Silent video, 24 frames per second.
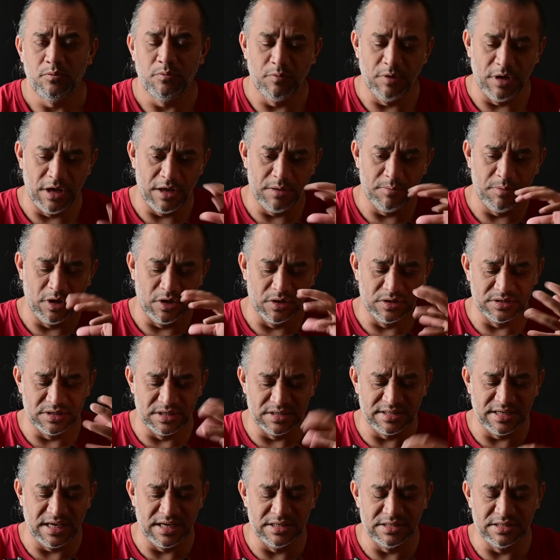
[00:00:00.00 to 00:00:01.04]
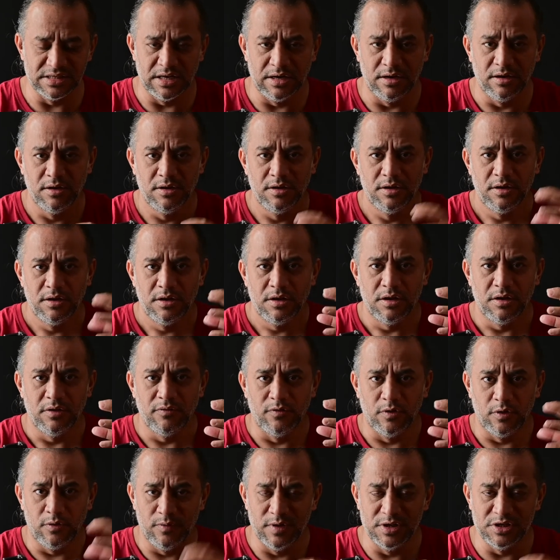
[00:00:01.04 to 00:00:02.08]
yeah, because the sensor
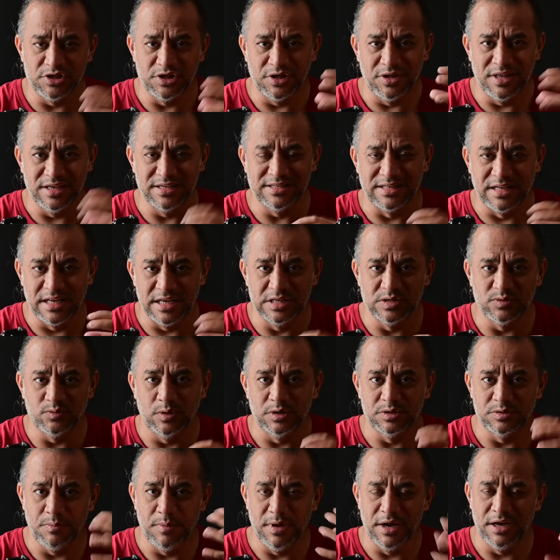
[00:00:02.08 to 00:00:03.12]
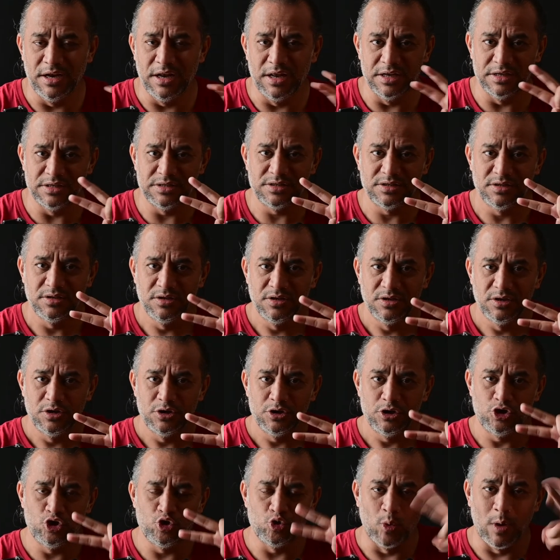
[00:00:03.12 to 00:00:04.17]
for which this lens was made, it's
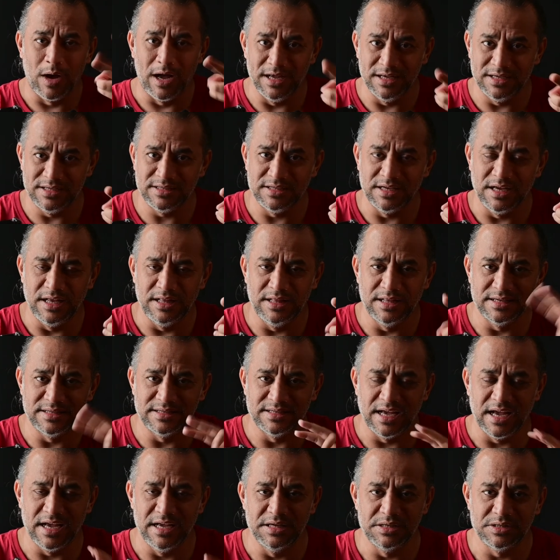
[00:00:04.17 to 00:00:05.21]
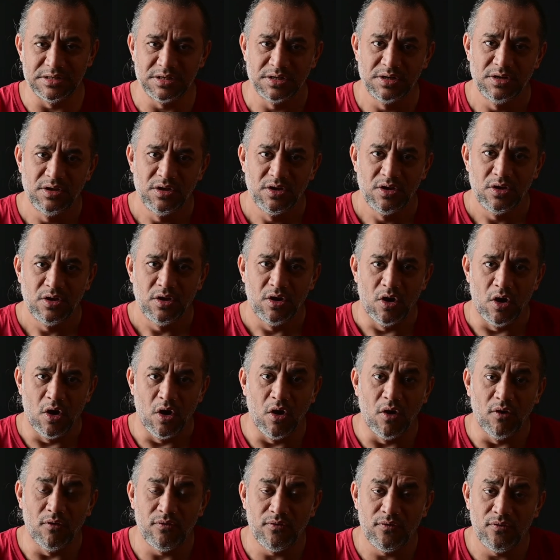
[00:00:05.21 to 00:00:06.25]
twice in the size
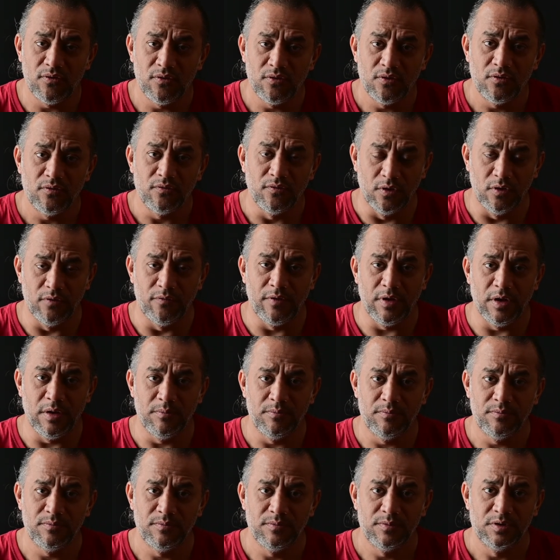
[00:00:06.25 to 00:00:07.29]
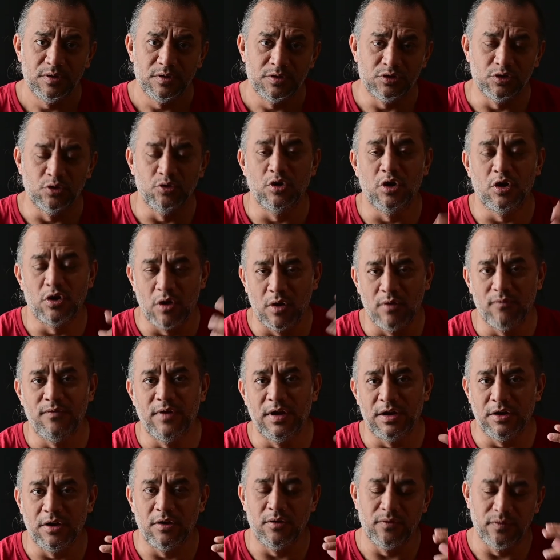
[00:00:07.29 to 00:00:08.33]
of full frame, so the crop
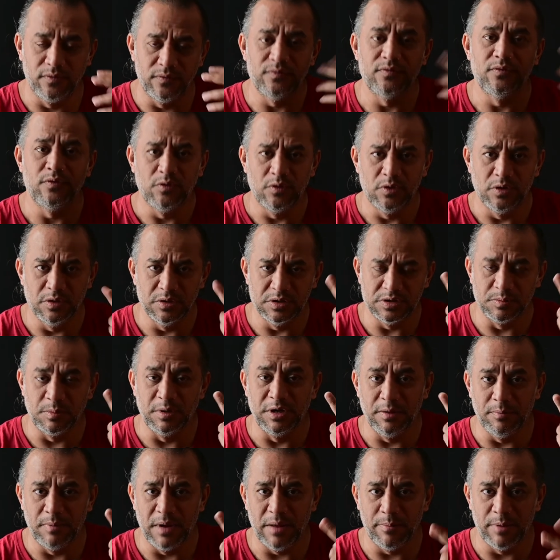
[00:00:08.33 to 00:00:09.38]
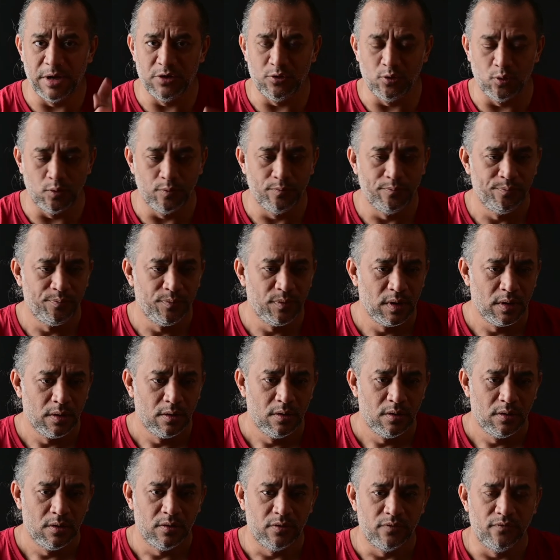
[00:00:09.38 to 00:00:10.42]
factor is multiplied by 2
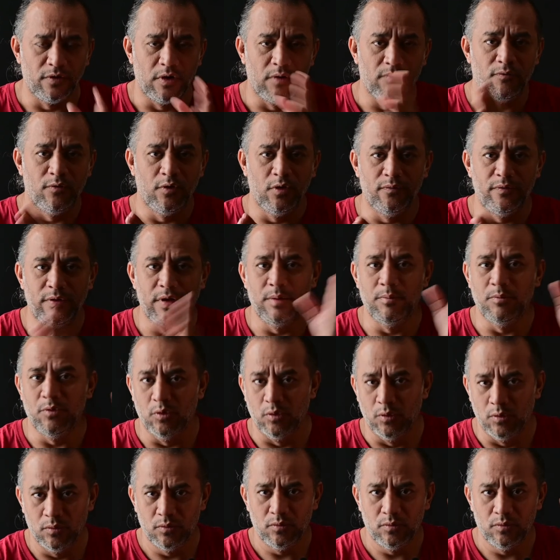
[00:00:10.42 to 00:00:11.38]
from full frame to